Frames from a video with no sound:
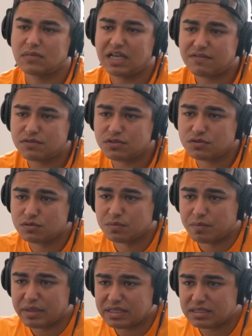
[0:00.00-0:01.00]
After
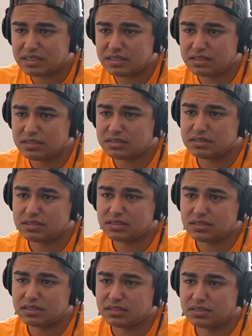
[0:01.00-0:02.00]
Sub-20, is
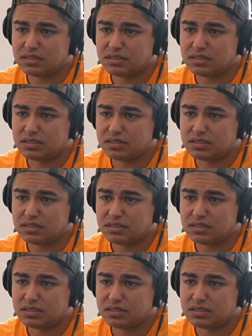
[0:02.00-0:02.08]
it